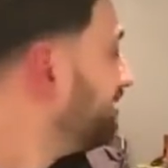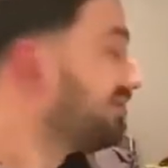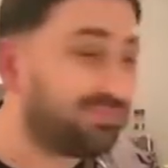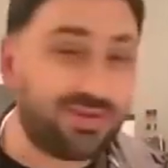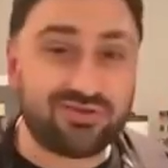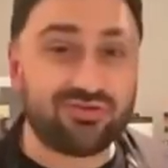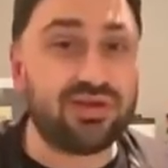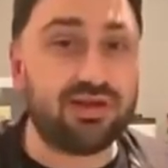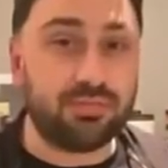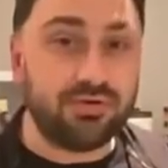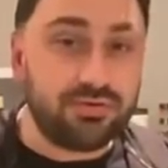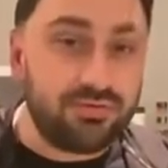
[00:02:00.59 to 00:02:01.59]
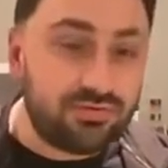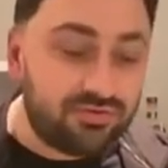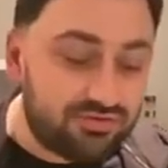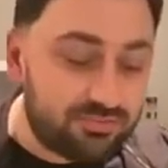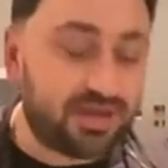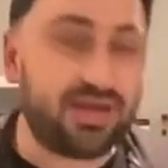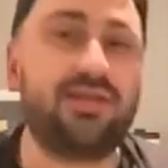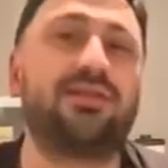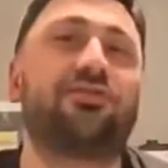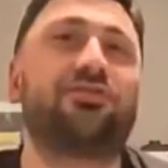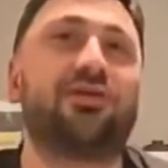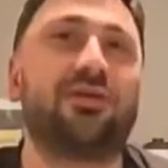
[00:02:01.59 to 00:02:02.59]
especially the booze behind us.